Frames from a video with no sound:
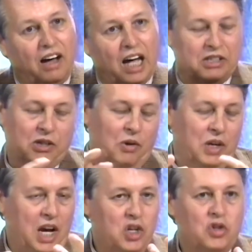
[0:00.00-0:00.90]
And so
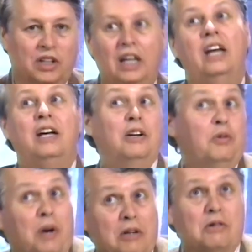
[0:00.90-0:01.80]
occasionally,
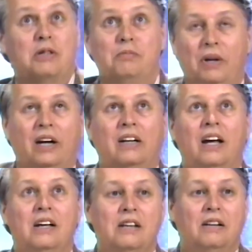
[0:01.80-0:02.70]
in retrospect,
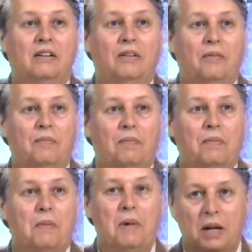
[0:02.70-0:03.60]

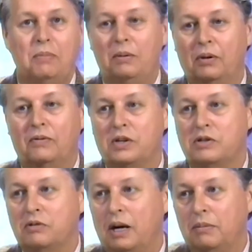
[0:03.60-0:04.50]
many people have
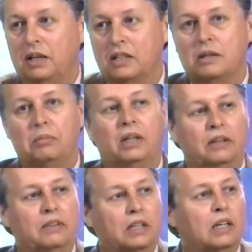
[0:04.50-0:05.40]
described it as the play
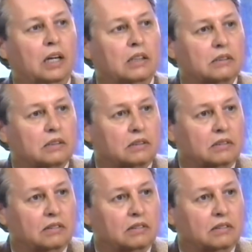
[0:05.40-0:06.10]
of the gods.